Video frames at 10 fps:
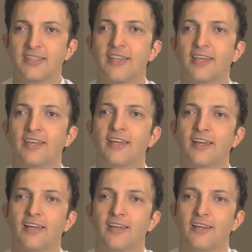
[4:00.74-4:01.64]
is the
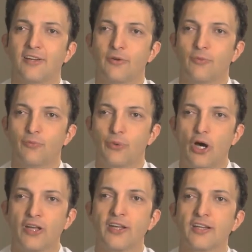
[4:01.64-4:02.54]

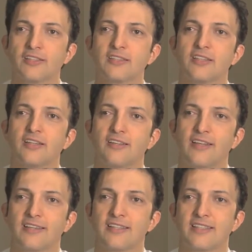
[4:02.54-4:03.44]
products
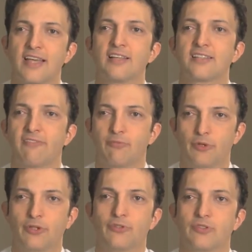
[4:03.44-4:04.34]
that the cells have
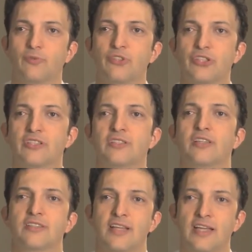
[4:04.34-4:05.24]
produced, which
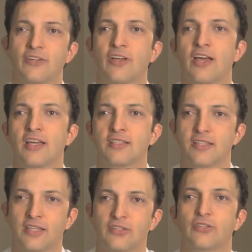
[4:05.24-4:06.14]
is
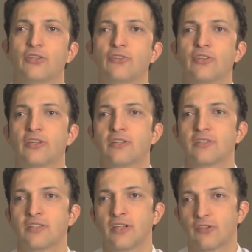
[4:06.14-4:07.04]
cytokines,
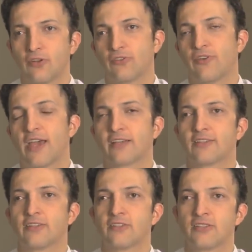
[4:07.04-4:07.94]
interleukins, growth
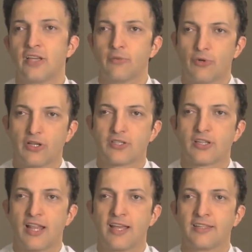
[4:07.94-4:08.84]
factors,
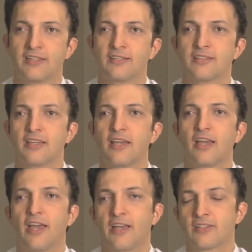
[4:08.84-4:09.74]
prostaglandins,
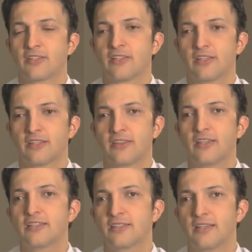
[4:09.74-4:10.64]
and
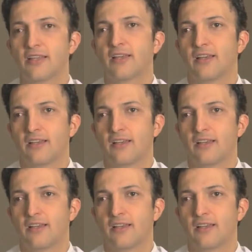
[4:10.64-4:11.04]
these